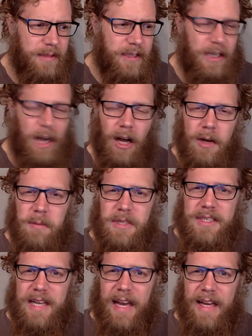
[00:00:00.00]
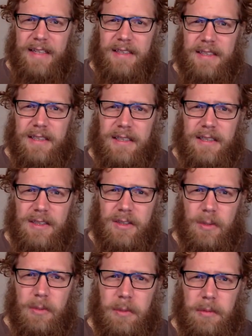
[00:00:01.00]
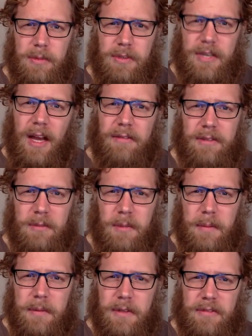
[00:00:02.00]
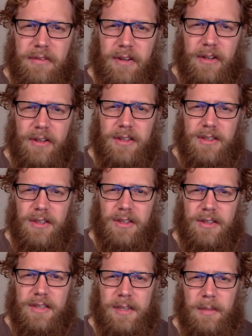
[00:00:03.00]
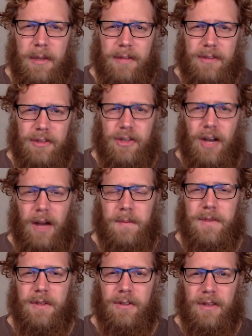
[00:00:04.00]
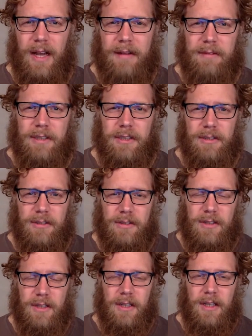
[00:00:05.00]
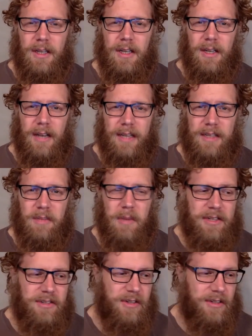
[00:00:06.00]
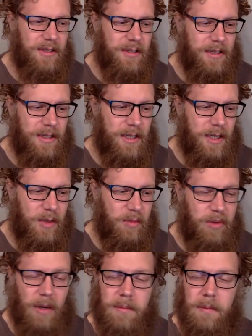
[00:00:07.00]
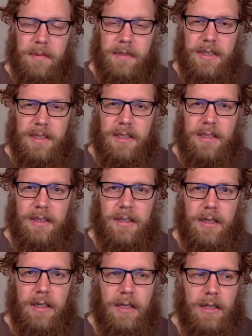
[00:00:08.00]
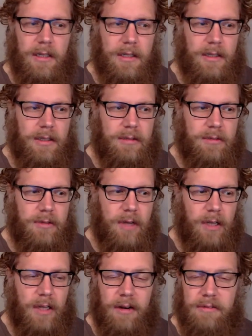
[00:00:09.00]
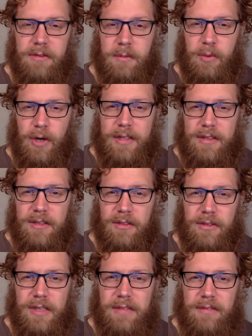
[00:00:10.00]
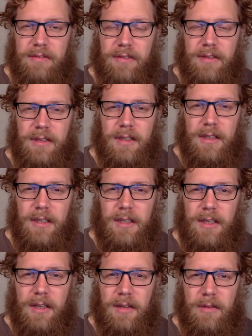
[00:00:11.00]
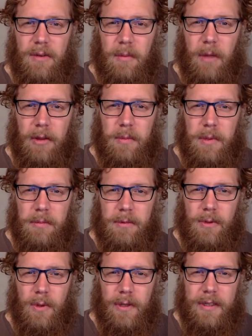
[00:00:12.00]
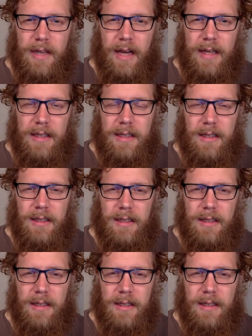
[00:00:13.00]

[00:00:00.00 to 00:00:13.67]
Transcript: the economy tanked, and so people just having maybe the fear and uncertainty about their jobs and their livelihoods, not to mention probably a lot of repressed grief from all the people who had died,